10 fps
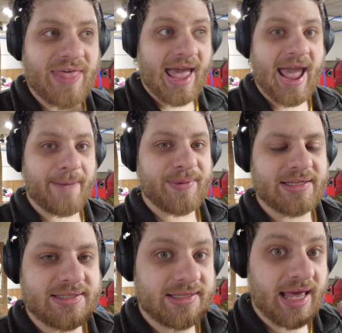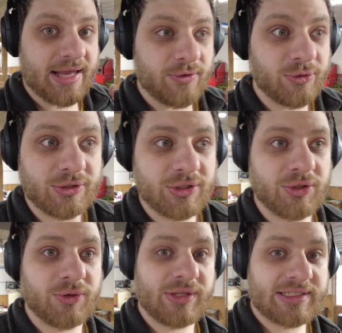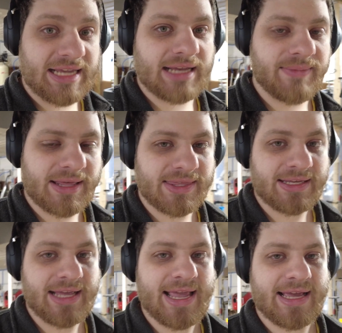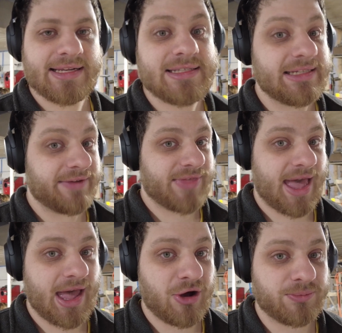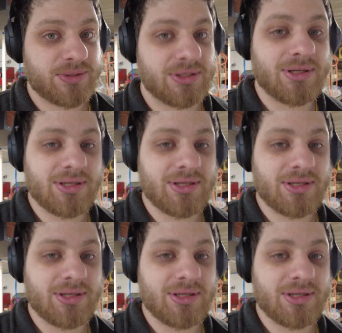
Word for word: If that happens, then we'll do the sand method and see if that helps.